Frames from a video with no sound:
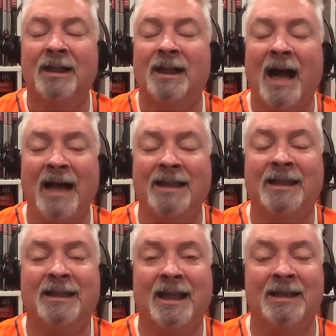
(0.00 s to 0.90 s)
I
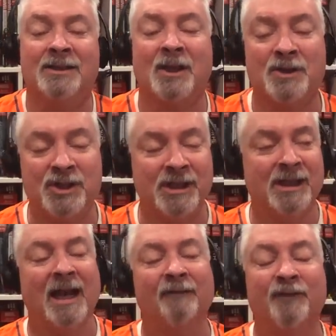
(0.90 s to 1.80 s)
think, and so she
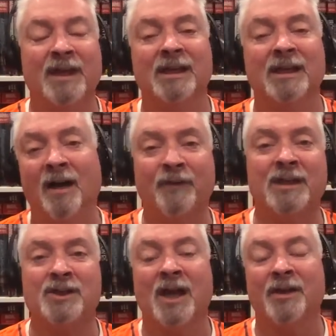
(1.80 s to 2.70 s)
and I feed off
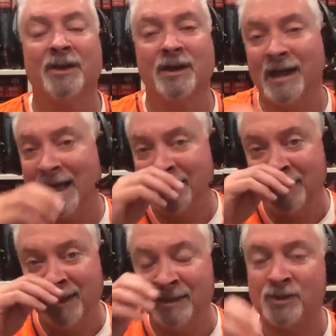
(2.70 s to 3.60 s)
each other and I
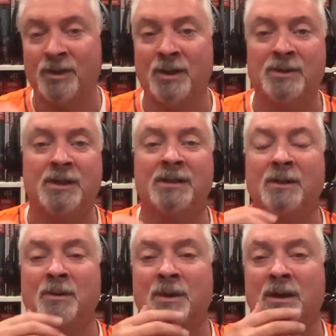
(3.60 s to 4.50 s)
introduced it
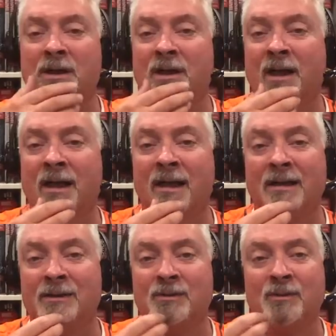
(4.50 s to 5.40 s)
to her
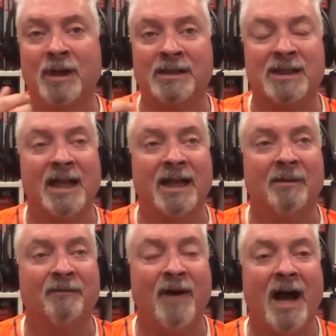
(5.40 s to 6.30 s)
and it's like
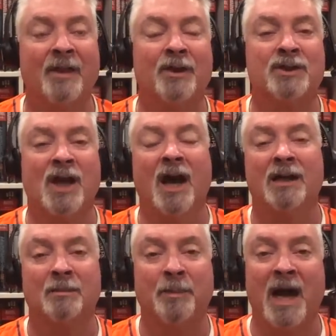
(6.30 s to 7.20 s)
a father
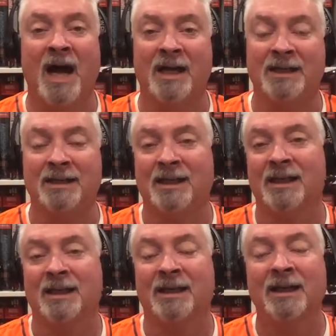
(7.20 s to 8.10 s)
daughter bonding
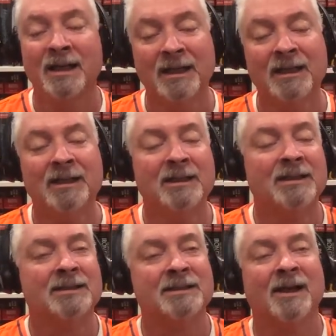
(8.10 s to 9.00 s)
thing.
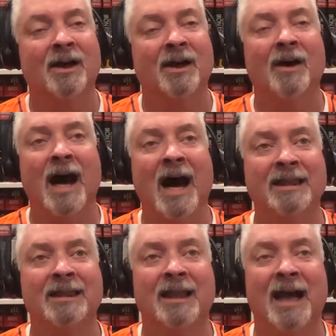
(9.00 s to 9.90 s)
So
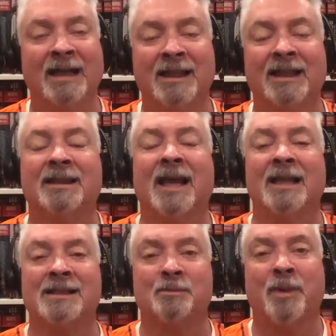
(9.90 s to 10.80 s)
I, I think
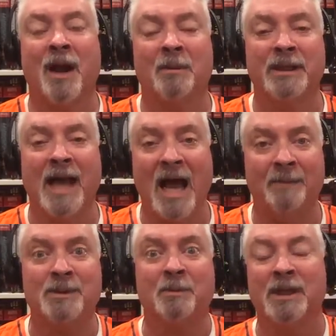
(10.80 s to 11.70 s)
that's probably
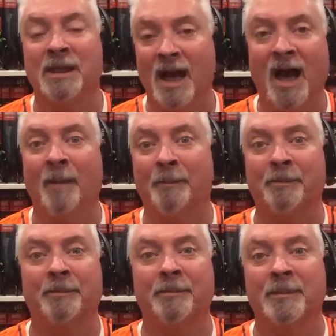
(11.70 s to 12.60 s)
hyped me
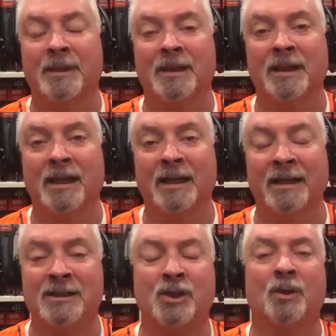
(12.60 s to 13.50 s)
up
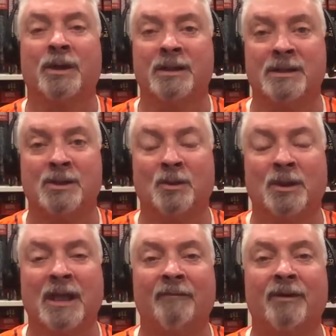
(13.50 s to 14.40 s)
into it to a
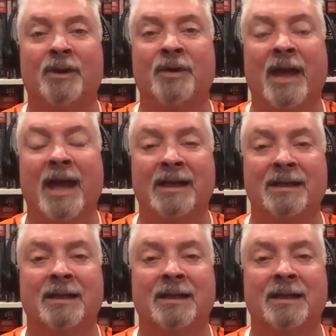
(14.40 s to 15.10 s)
level that